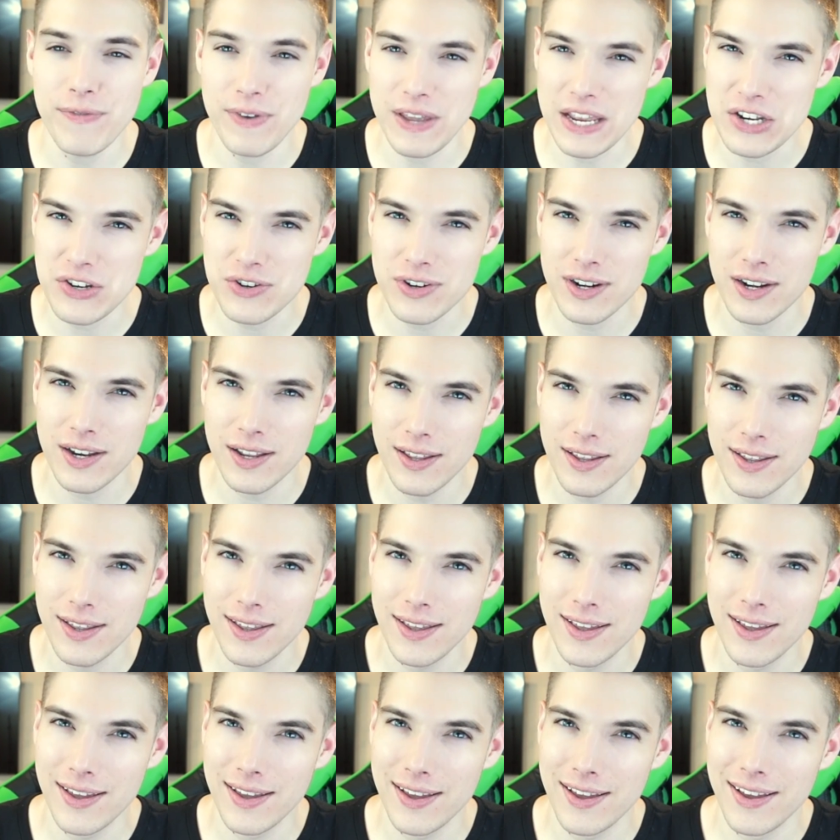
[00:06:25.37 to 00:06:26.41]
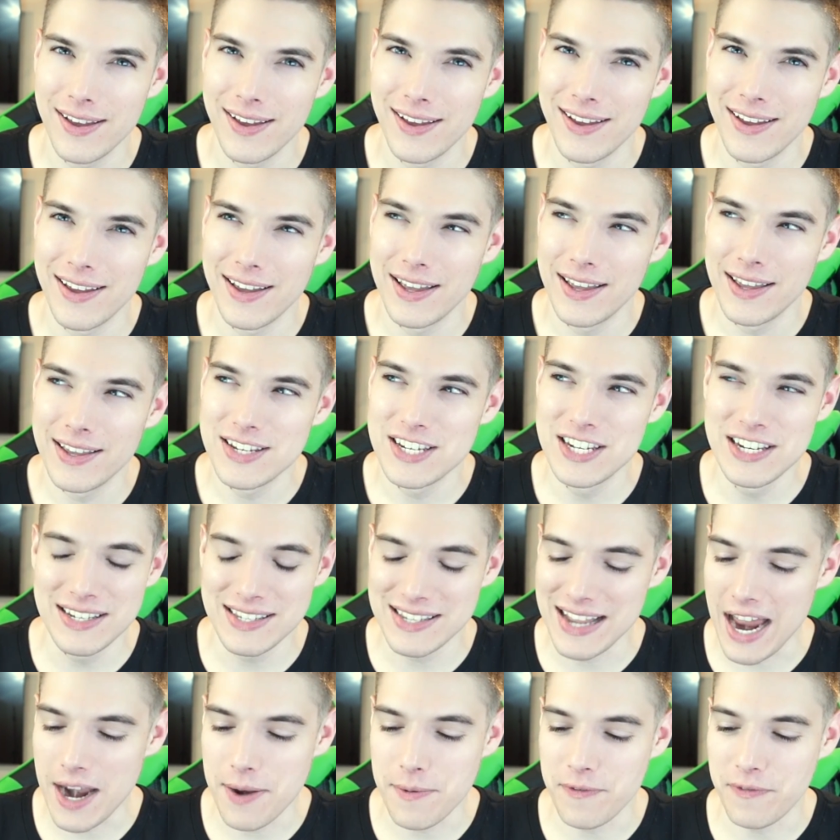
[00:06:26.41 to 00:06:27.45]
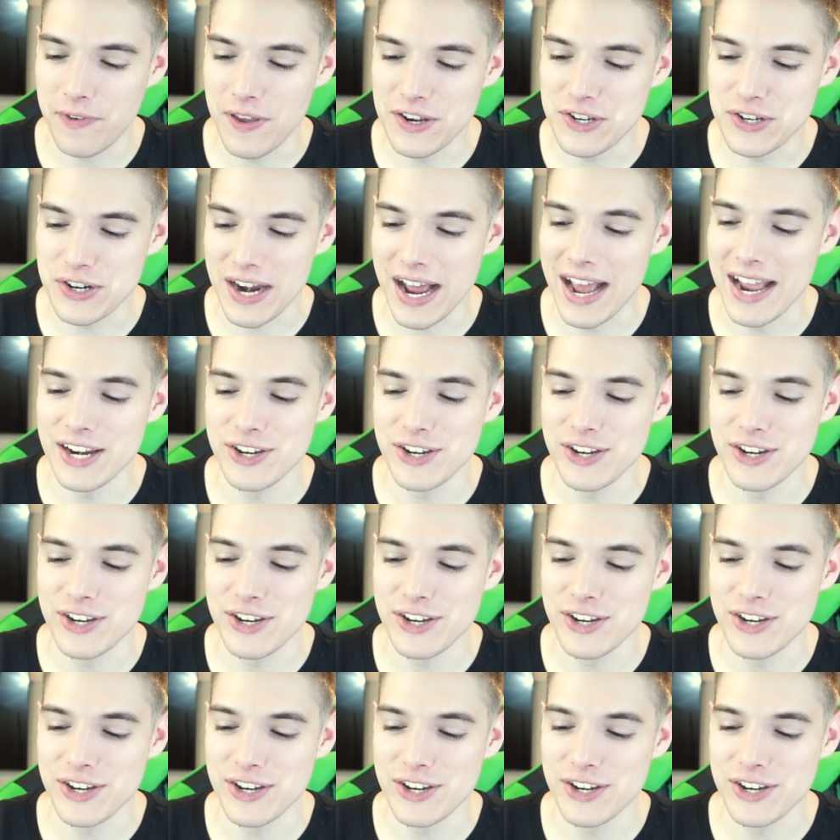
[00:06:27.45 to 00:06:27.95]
featured? She's got to be featured. I